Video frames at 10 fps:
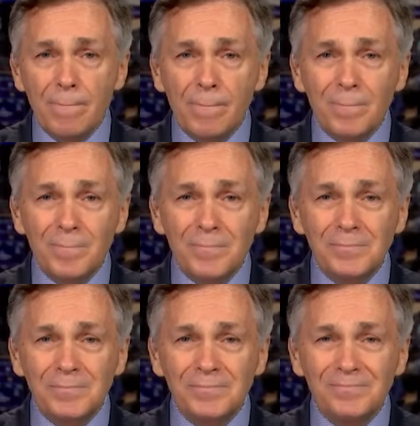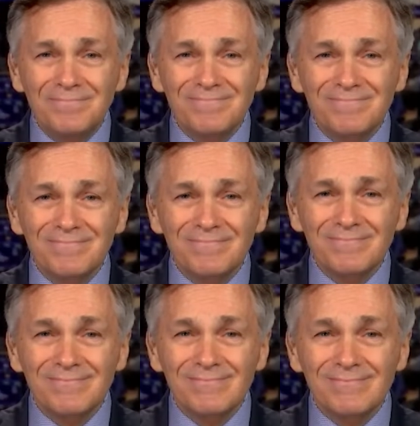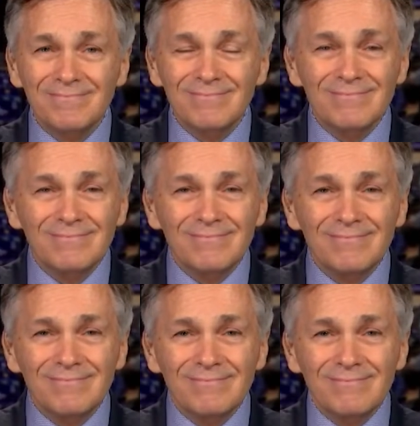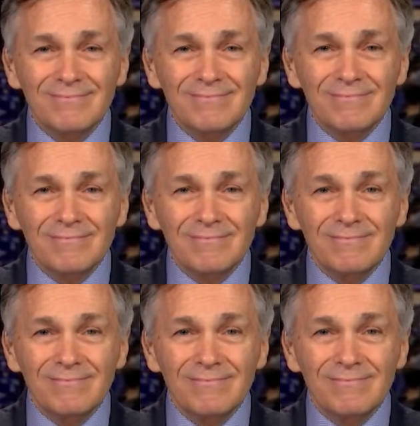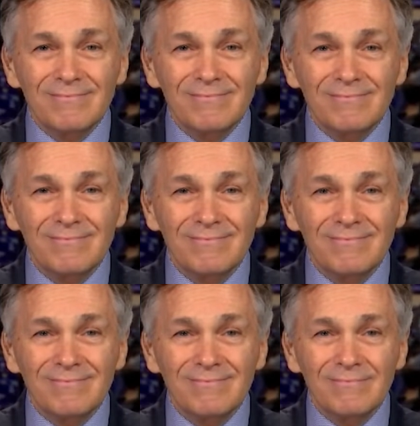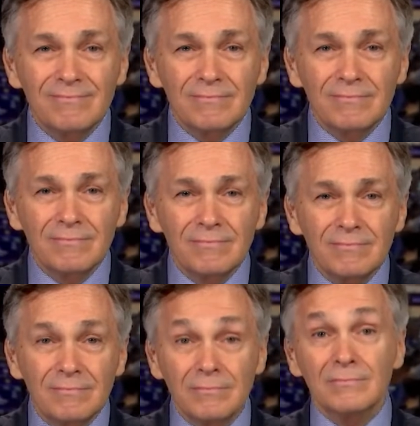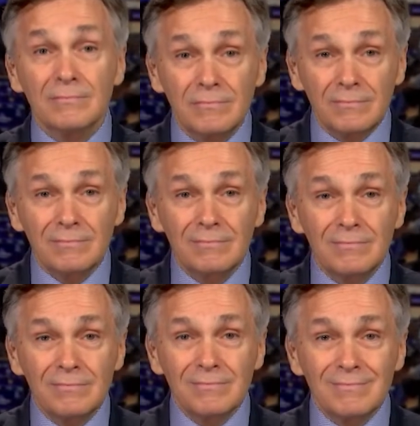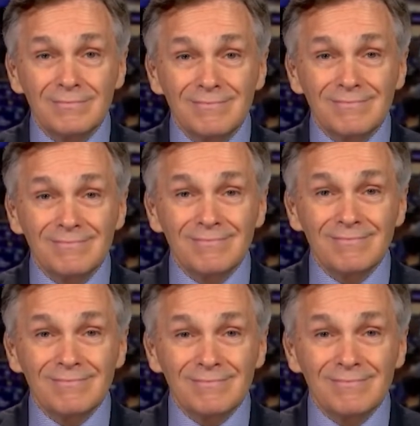The person shown says nothing.